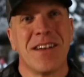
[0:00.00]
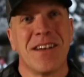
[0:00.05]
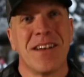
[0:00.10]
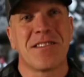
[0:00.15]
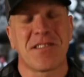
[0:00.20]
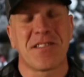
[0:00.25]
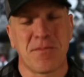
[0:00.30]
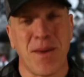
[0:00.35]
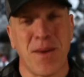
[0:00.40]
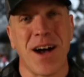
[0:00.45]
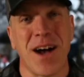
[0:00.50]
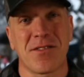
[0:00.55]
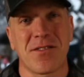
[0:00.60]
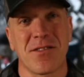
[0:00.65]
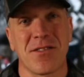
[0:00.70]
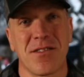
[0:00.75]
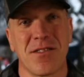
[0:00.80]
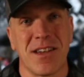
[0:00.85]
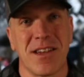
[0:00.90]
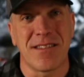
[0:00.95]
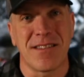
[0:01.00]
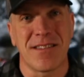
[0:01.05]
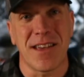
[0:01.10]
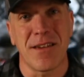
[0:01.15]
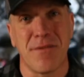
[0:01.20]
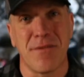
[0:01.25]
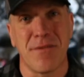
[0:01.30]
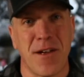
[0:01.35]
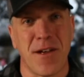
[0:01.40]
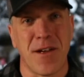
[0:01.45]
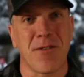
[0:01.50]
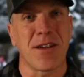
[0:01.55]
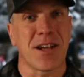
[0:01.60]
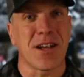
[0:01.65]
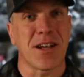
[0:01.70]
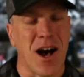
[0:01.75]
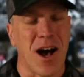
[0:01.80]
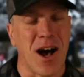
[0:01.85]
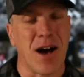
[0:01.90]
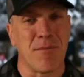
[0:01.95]
Sponsor is a very
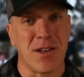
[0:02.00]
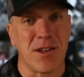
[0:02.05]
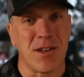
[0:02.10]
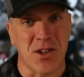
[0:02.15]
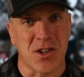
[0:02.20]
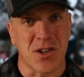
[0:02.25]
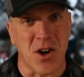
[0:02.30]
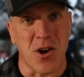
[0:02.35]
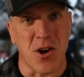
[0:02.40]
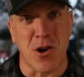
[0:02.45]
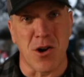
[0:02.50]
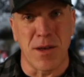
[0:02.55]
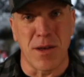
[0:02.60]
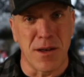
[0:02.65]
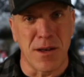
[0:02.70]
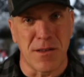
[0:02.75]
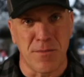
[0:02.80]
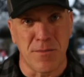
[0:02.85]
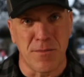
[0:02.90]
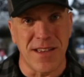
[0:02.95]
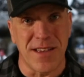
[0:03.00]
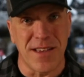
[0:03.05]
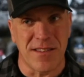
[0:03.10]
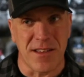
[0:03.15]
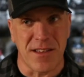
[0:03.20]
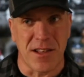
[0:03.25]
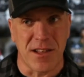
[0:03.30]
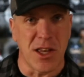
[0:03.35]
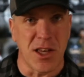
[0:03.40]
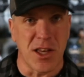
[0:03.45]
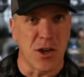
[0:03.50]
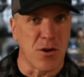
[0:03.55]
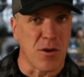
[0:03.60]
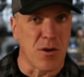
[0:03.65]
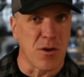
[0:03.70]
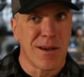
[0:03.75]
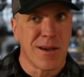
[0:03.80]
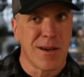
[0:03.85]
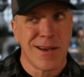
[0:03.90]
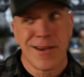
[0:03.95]
common term, and it's basically
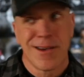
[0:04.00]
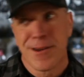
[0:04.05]
your